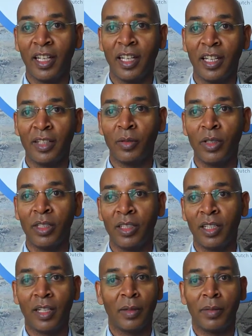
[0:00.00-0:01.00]
And we
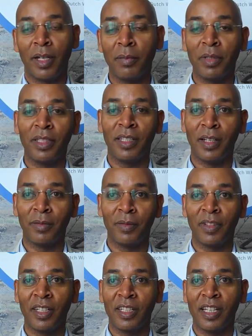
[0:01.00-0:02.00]
are happy and
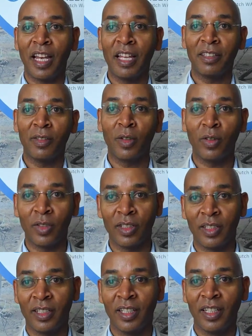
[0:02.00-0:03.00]
very delighted of
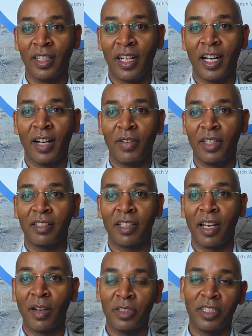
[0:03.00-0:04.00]
having the
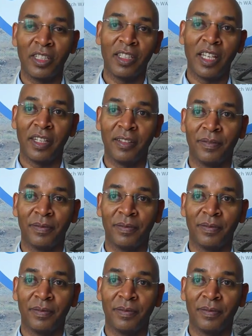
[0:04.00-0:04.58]
launching day.